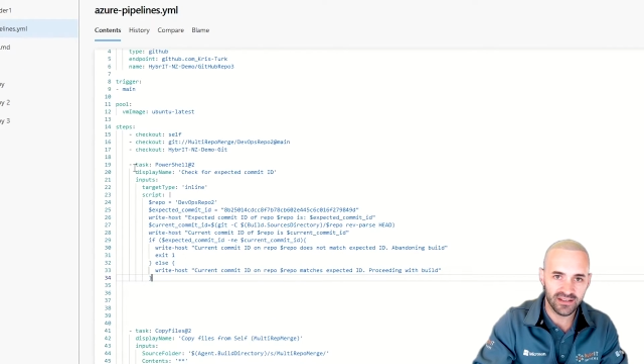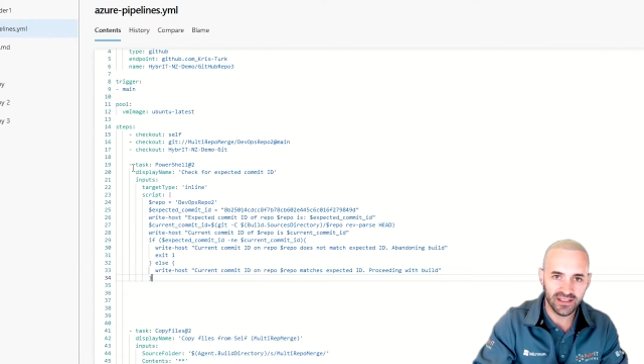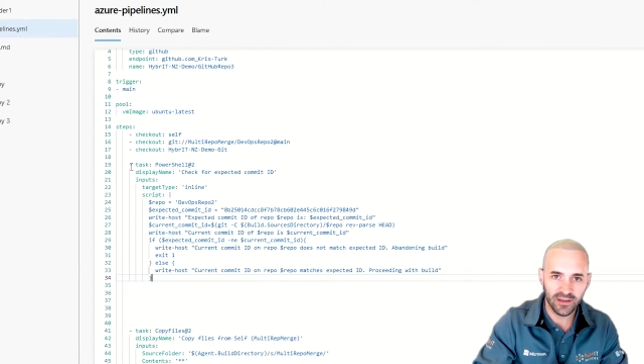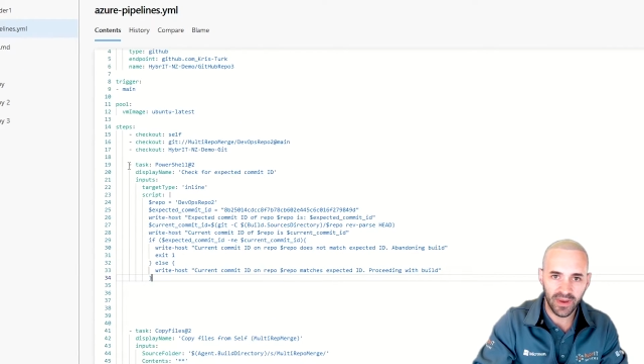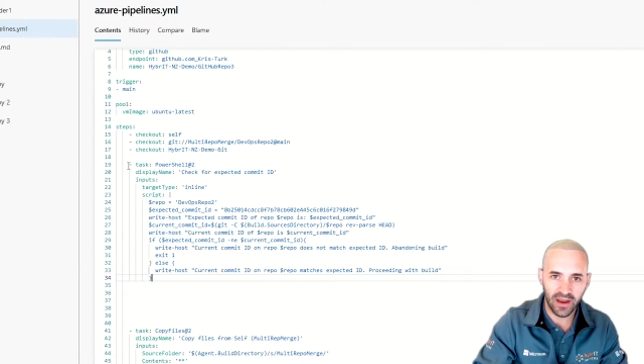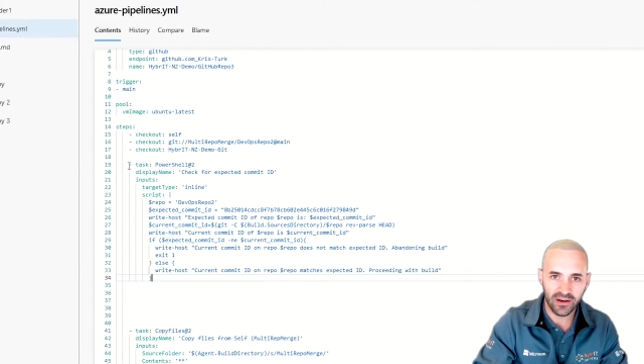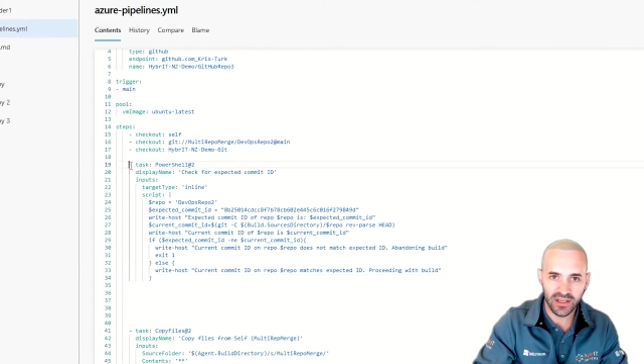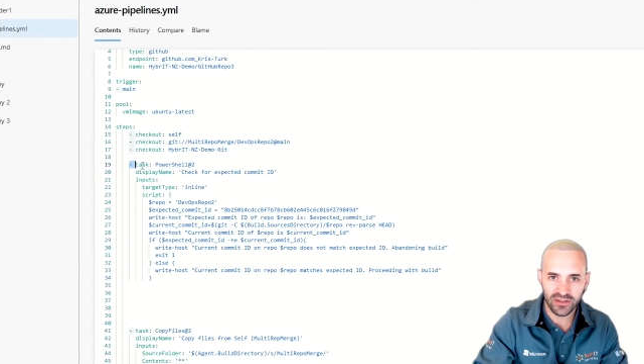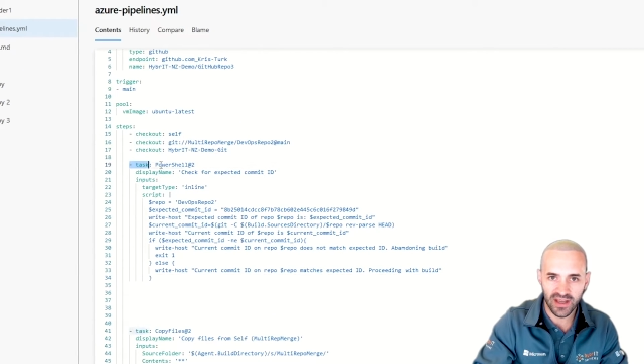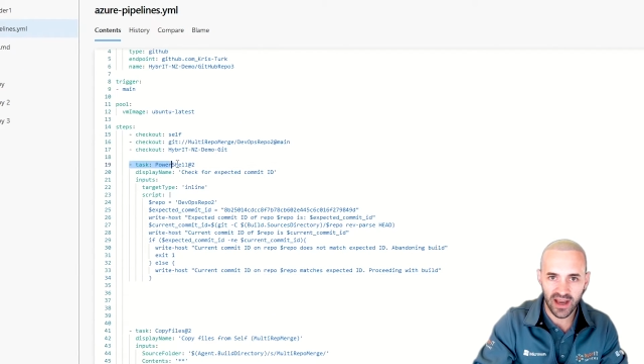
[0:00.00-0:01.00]
It's just a
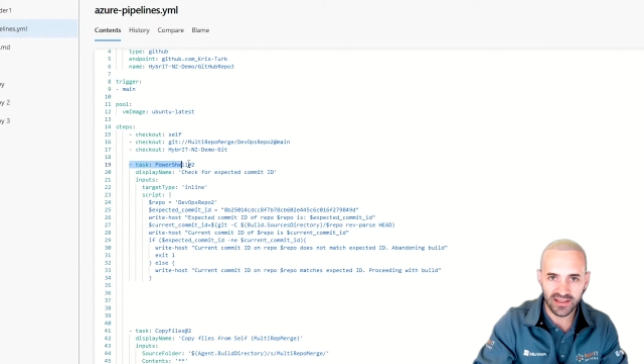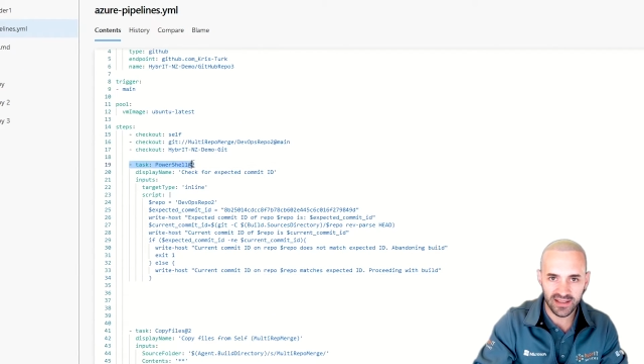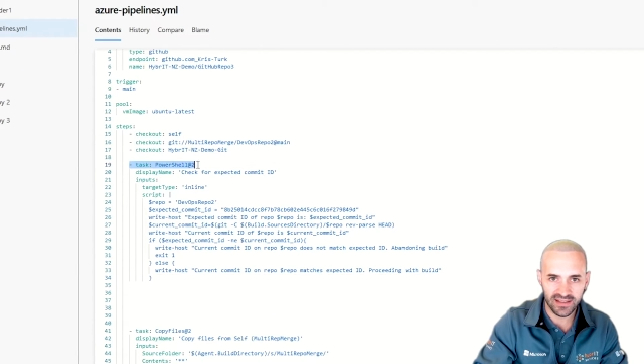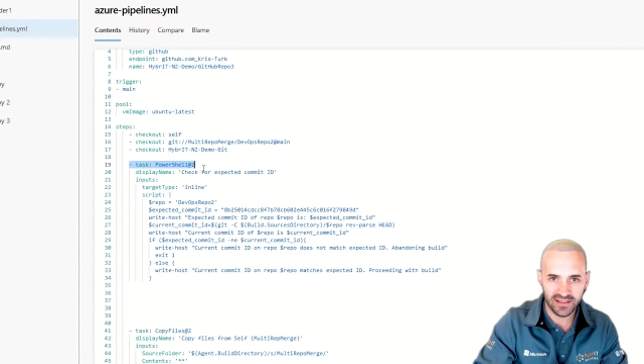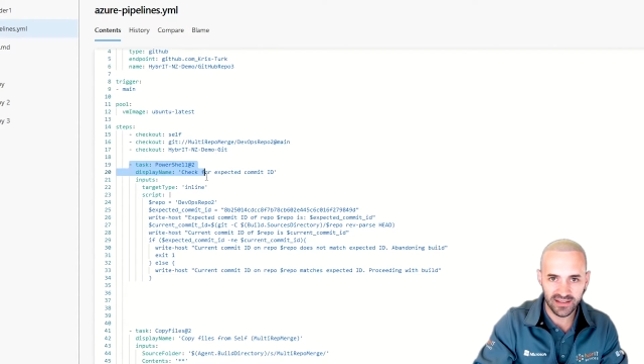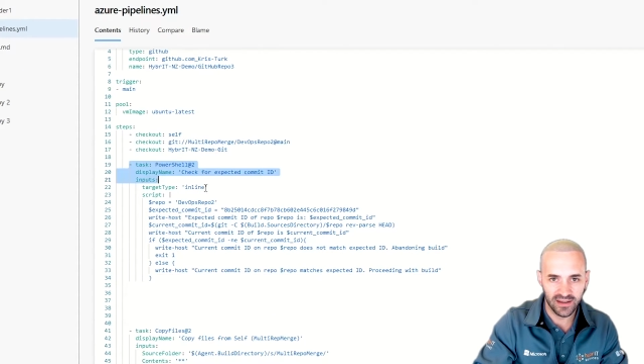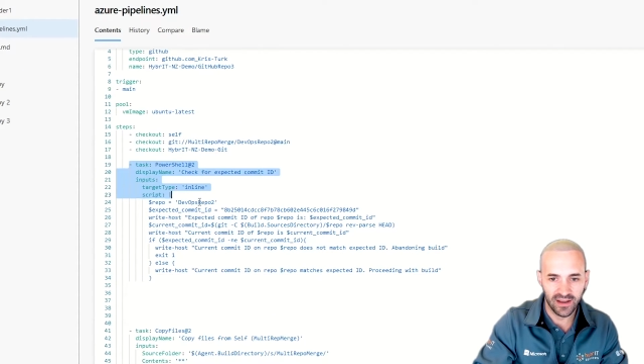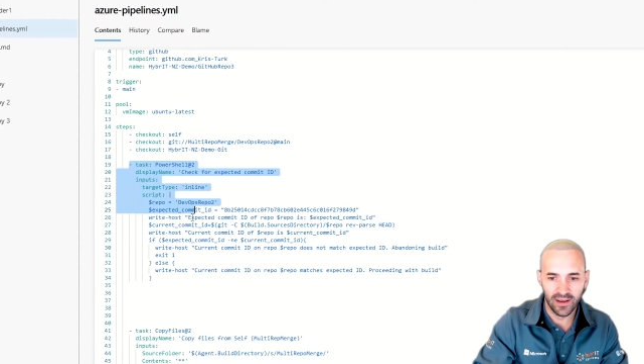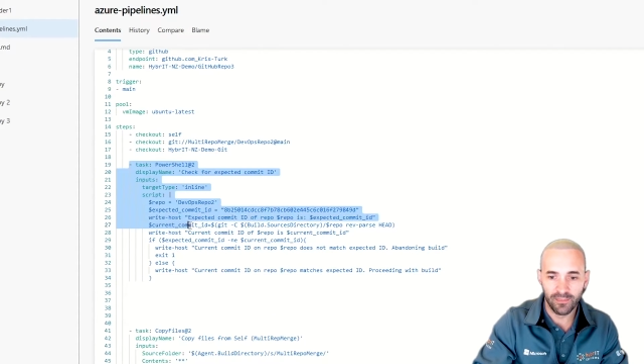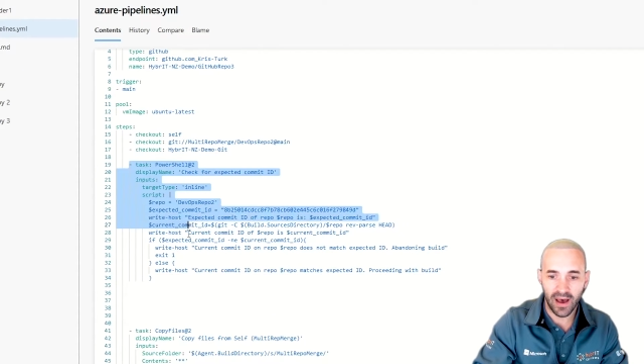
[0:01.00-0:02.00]
PowerShell task and it's
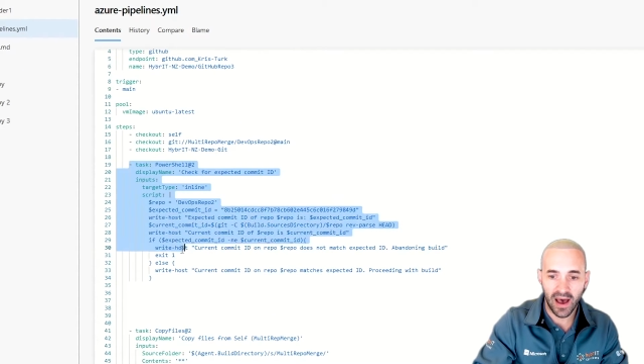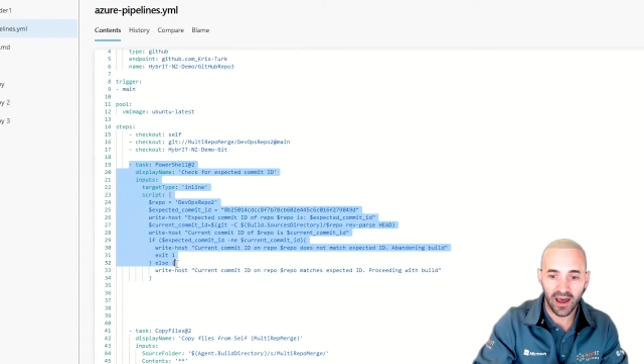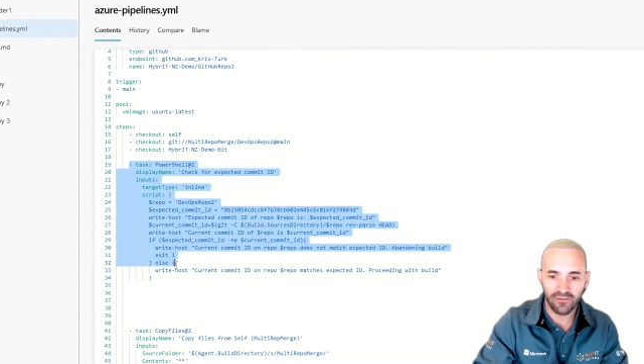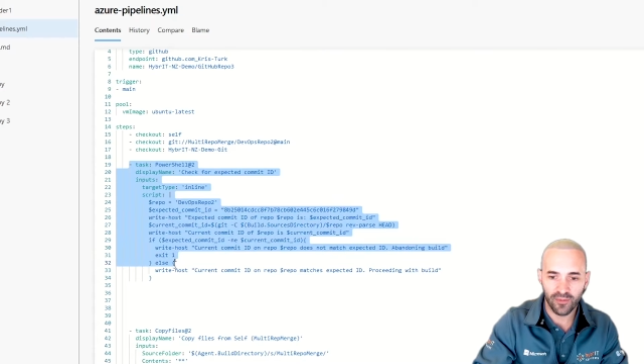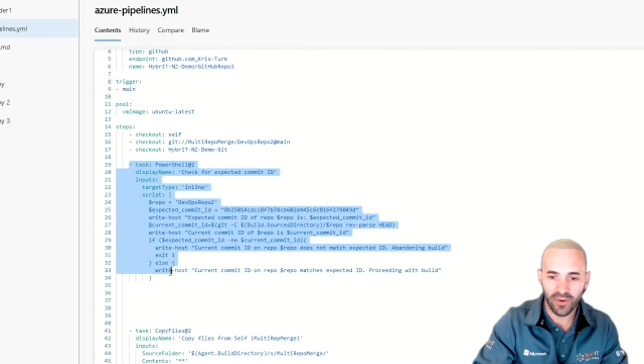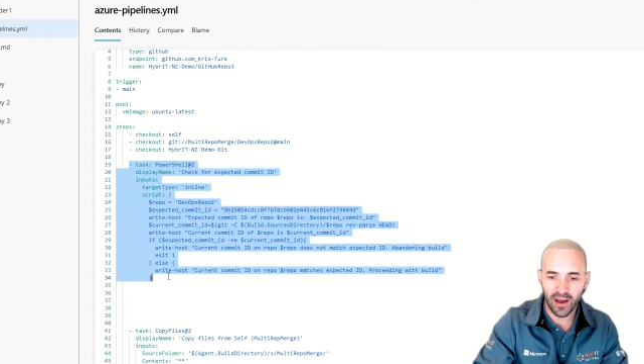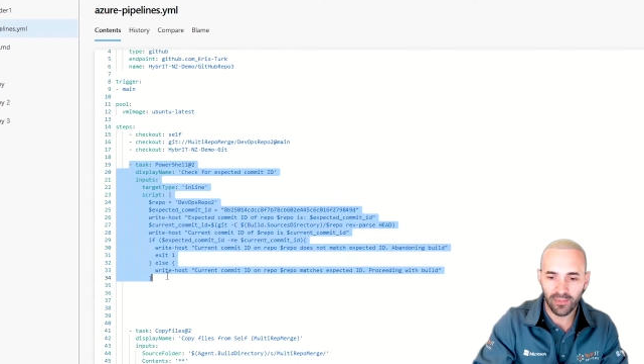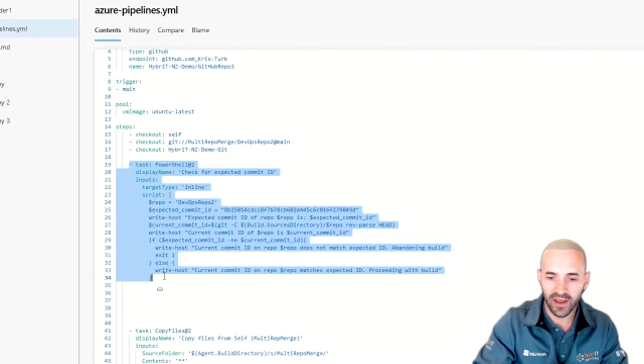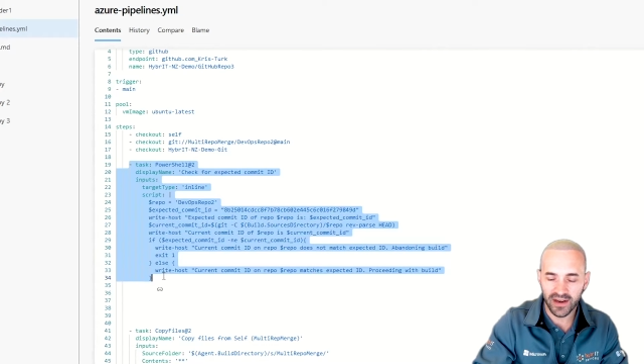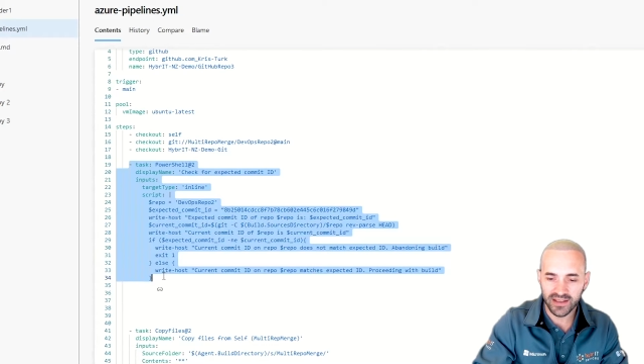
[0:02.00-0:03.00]
part of the
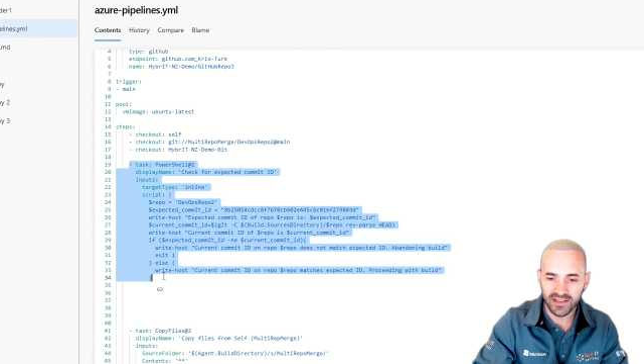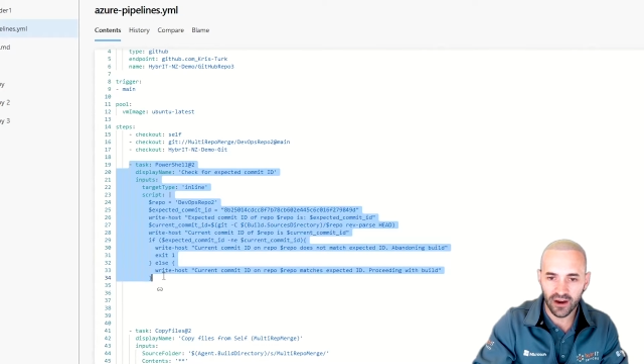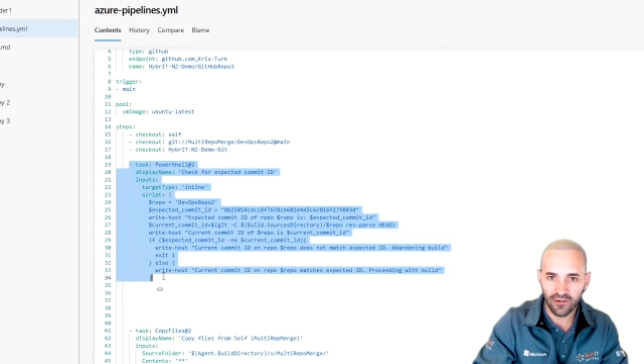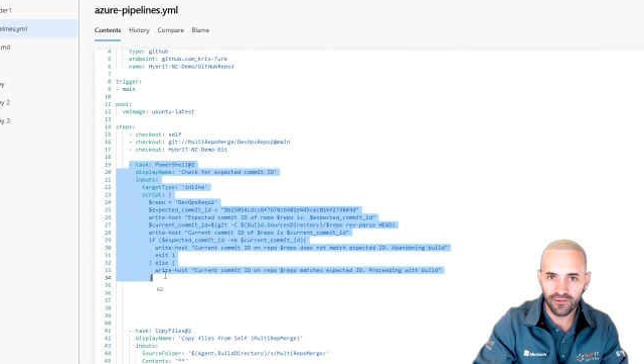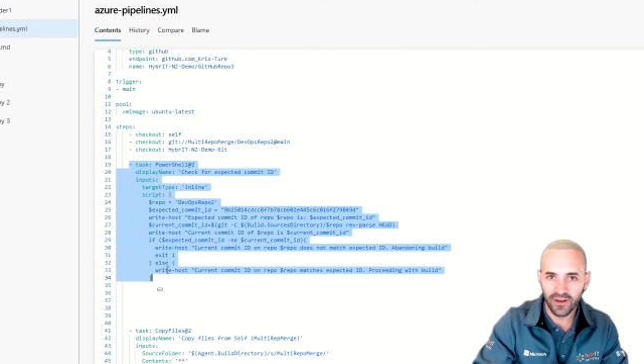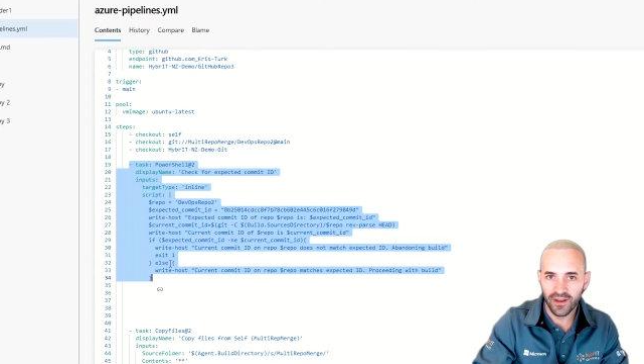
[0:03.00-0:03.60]
pipeline itself.